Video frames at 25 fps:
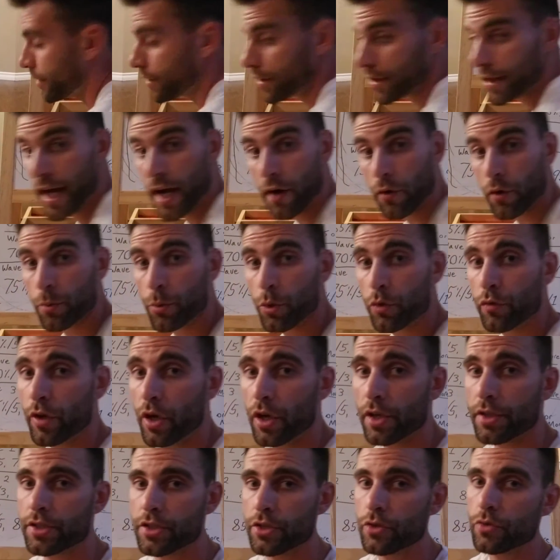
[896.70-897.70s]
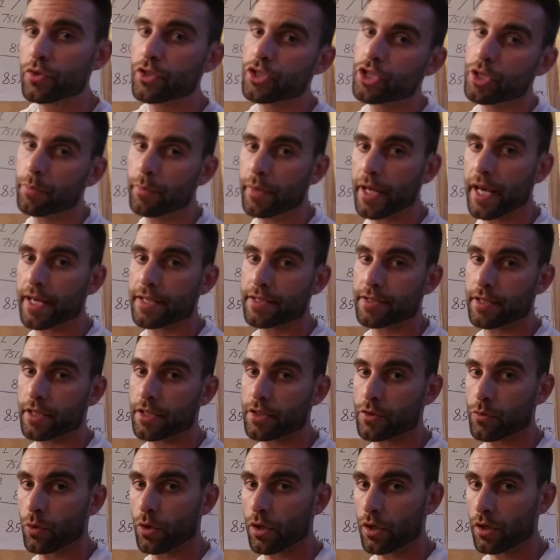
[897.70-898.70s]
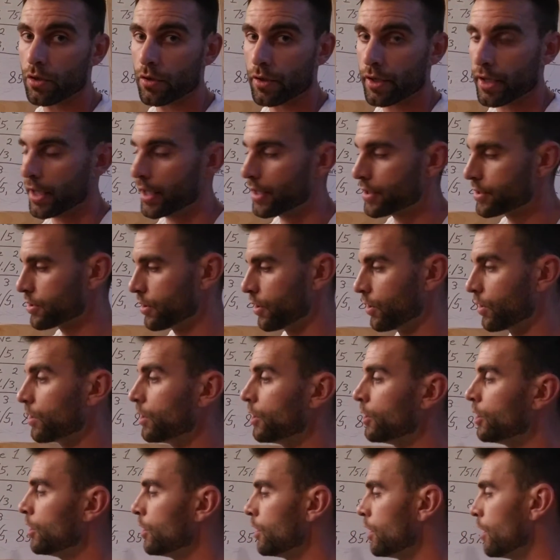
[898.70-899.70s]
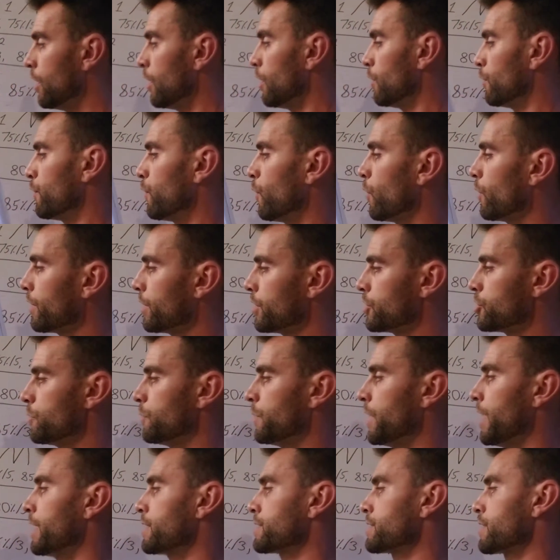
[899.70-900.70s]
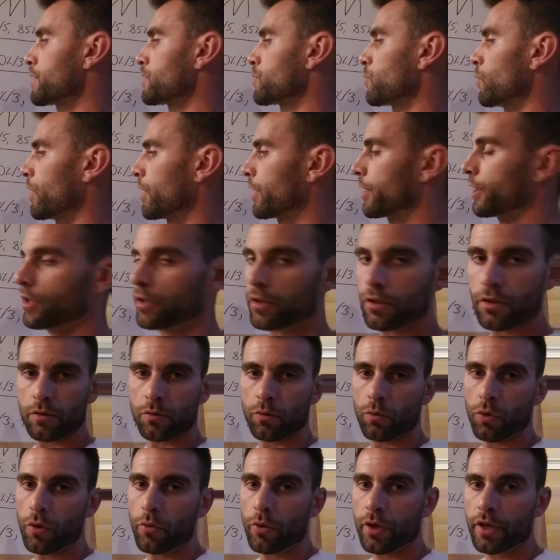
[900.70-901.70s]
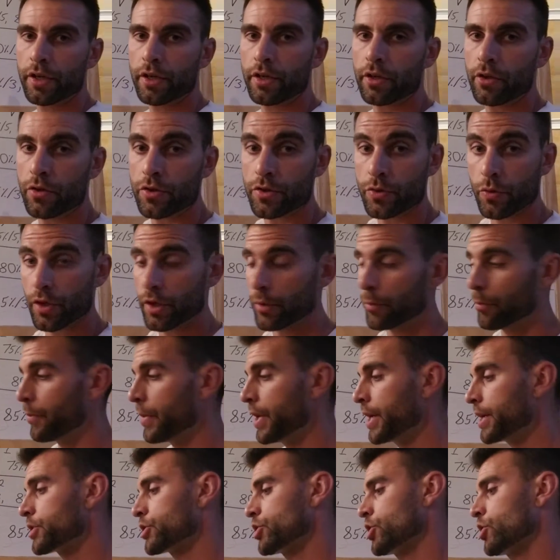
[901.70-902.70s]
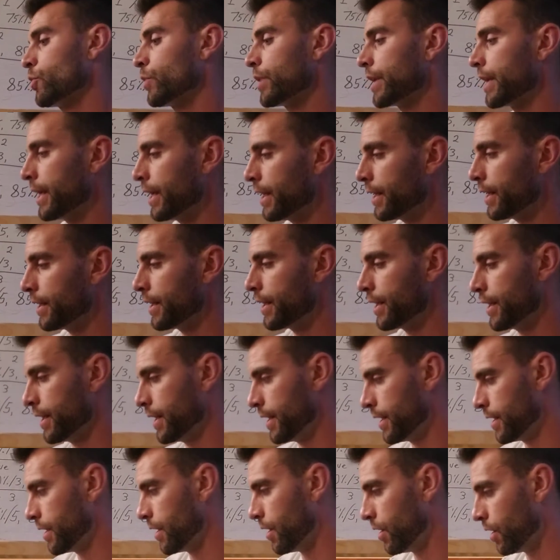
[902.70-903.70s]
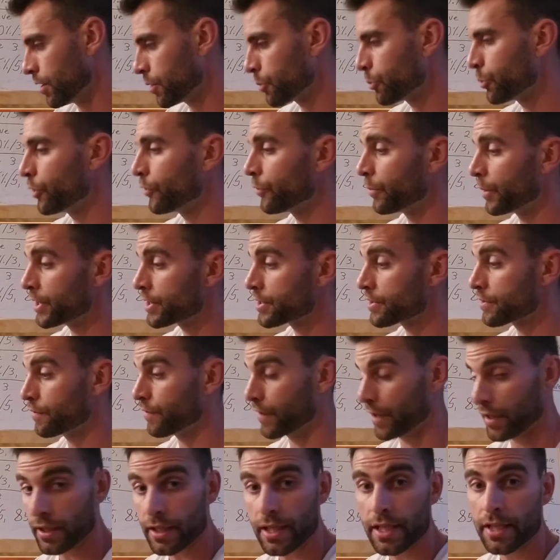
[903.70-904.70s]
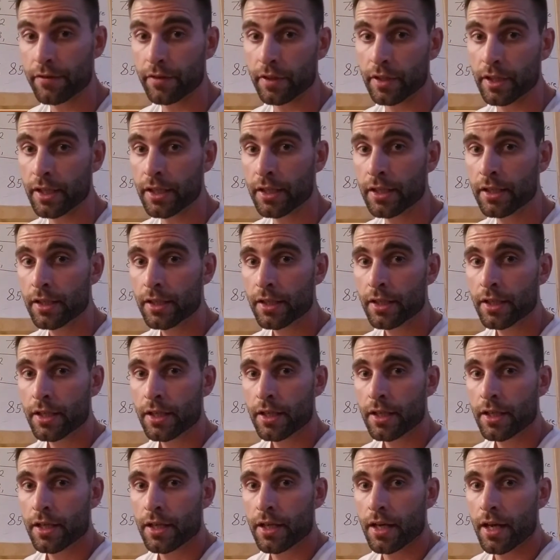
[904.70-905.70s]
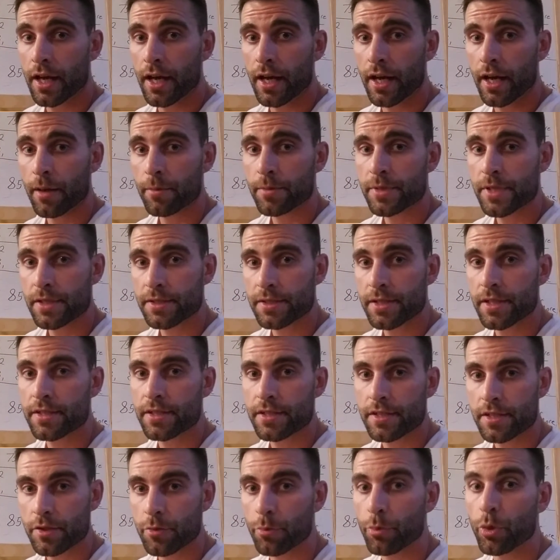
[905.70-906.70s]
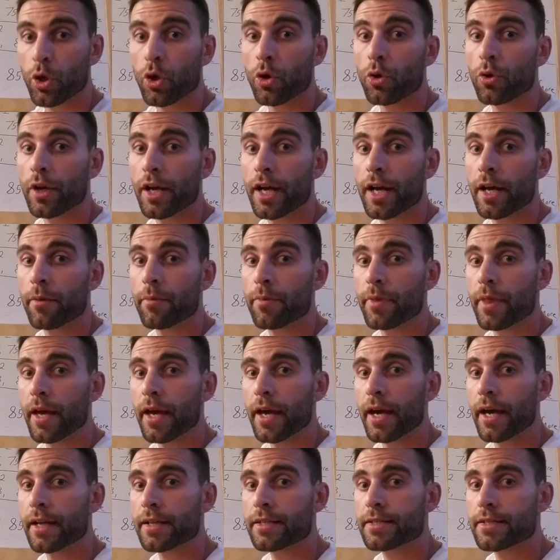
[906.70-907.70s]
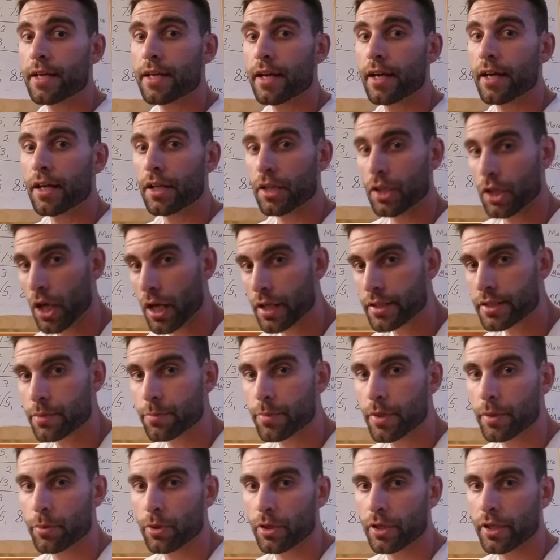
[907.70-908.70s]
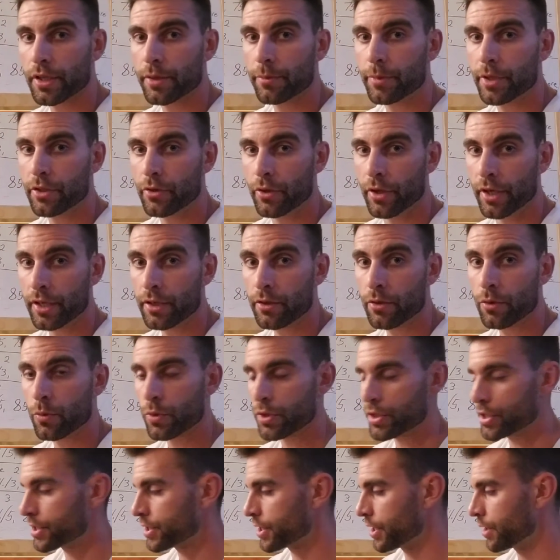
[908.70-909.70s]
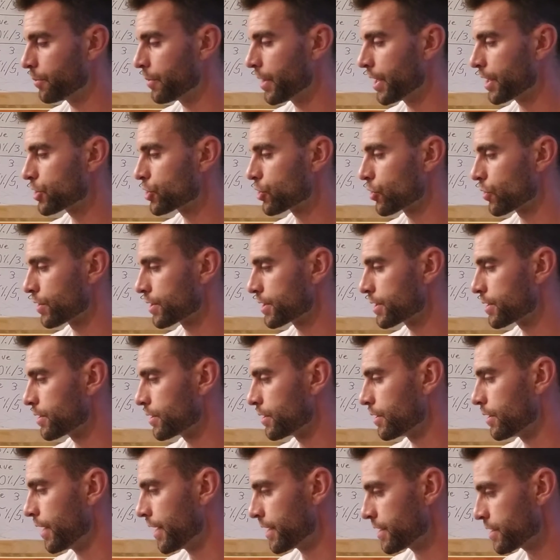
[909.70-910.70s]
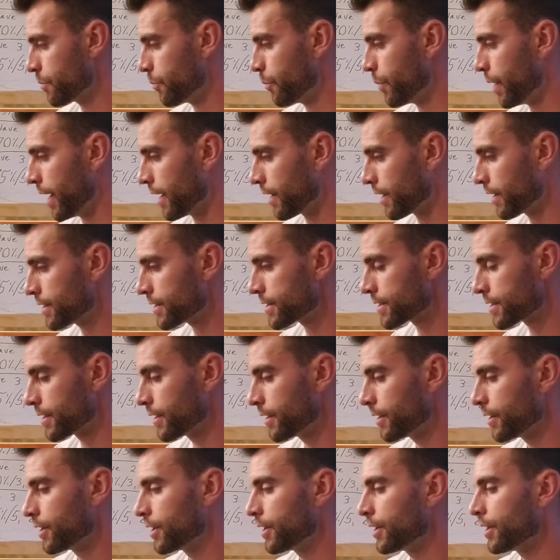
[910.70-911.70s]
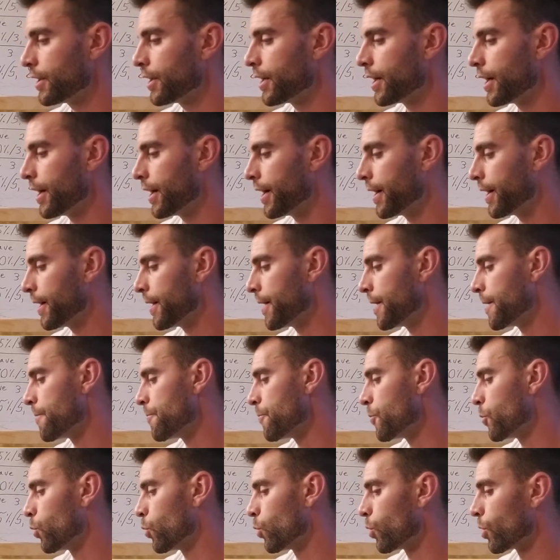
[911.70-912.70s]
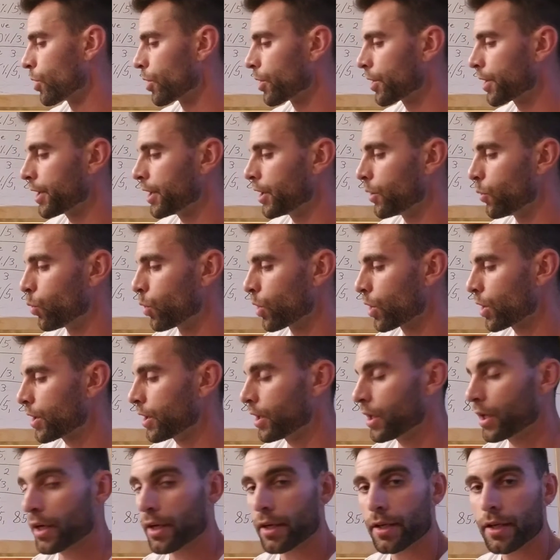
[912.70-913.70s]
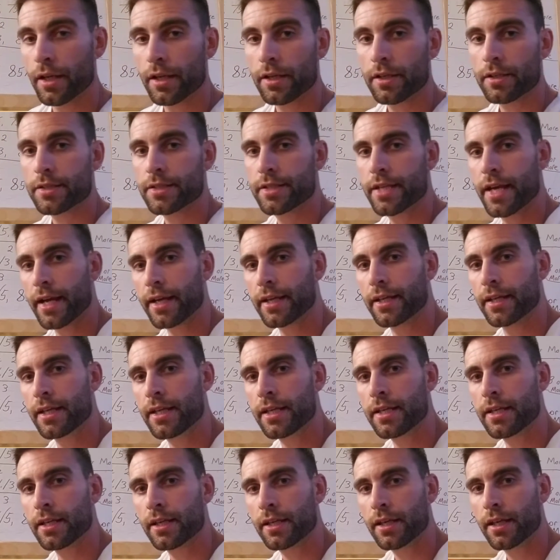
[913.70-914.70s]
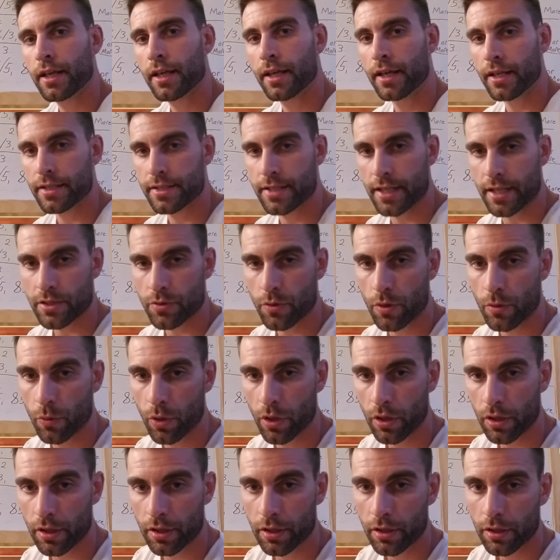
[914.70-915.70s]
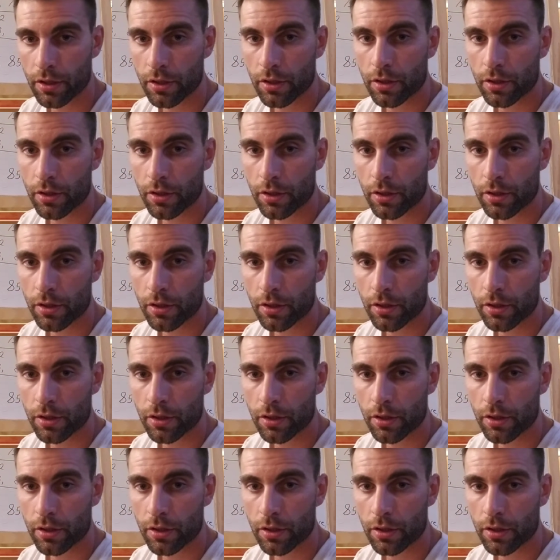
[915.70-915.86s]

now we move on to gymnastics work, okay? So for the gymnastics work, what we're going to do is we're going to make sure we hit all the movements fairly evenly. Since this is a program that lots of people are going to be doing, we're just going to make sure it's nice and balanced. We're going to work on technique and accessory work.